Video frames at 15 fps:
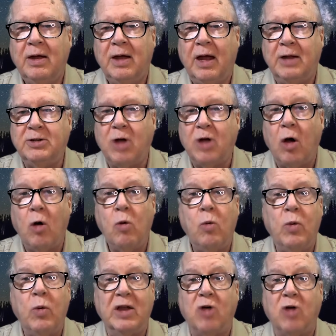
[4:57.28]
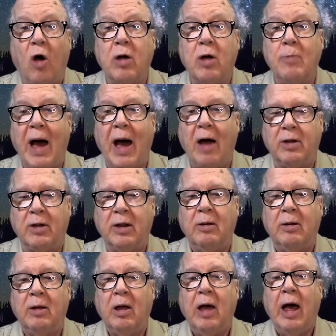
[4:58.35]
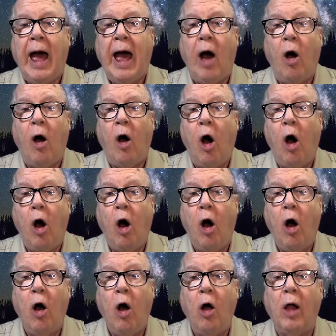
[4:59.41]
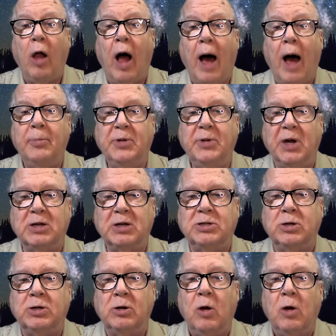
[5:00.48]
And so we can talk about how all objects